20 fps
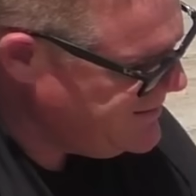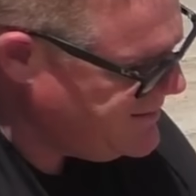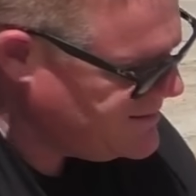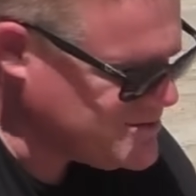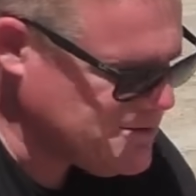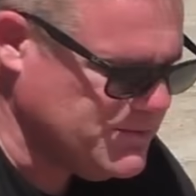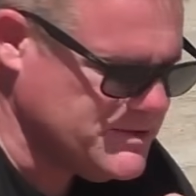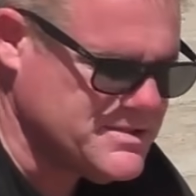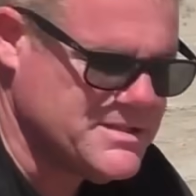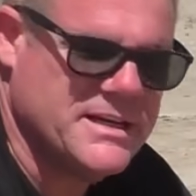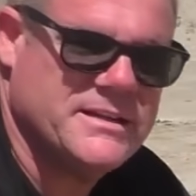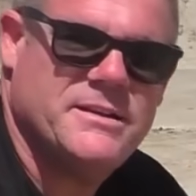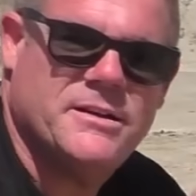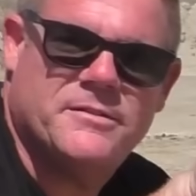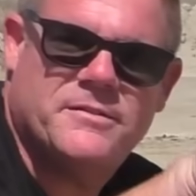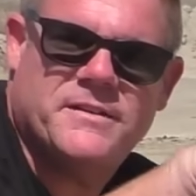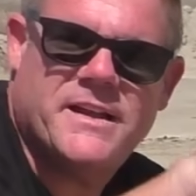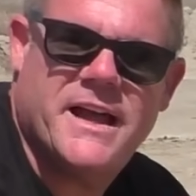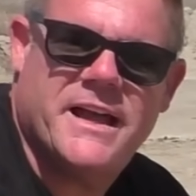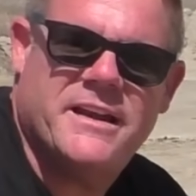It's almost like
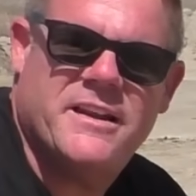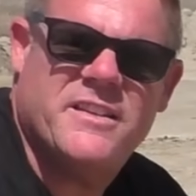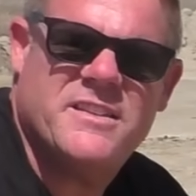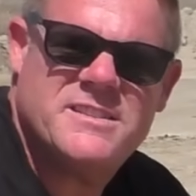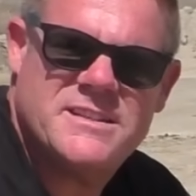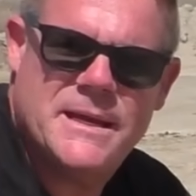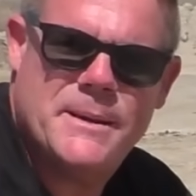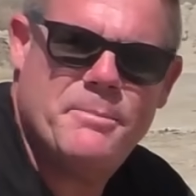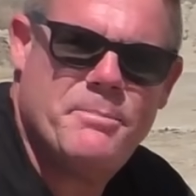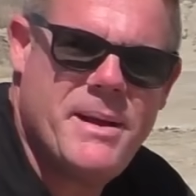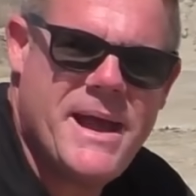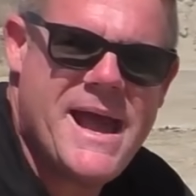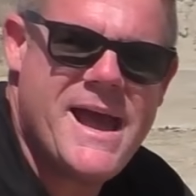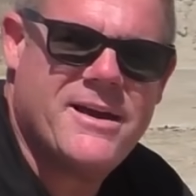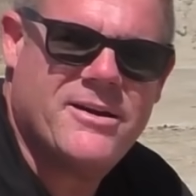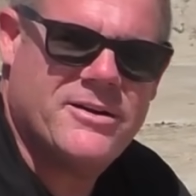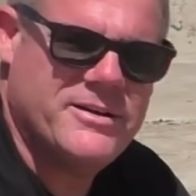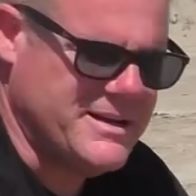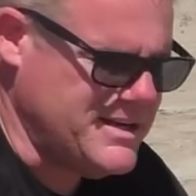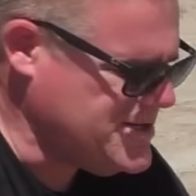they're flying in the same
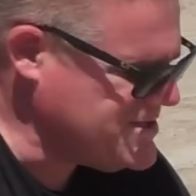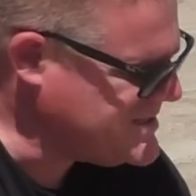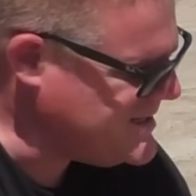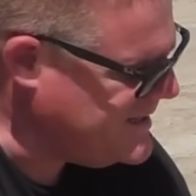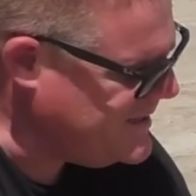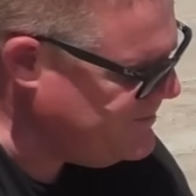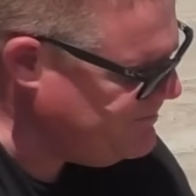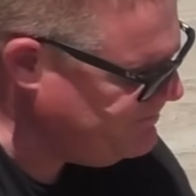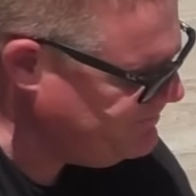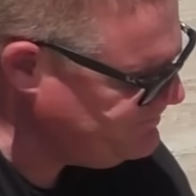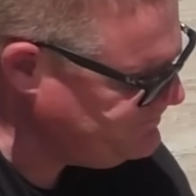pattern each time.